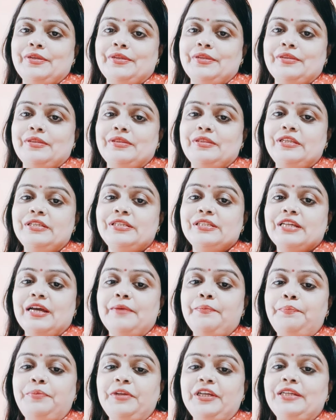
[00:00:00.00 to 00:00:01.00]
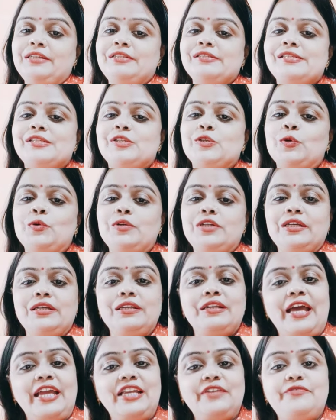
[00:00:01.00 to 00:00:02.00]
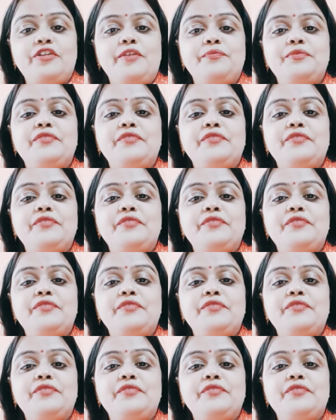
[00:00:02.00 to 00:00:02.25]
This complete story, right from